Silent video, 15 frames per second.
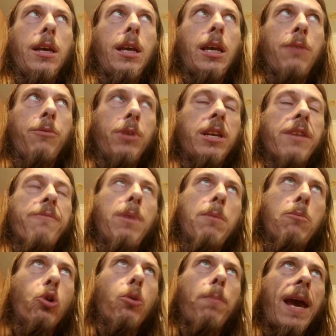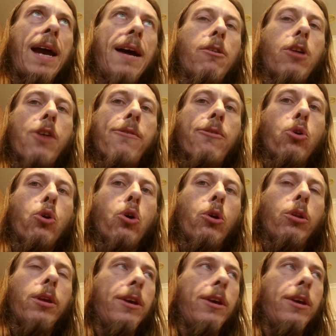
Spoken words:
it would give me more power overall,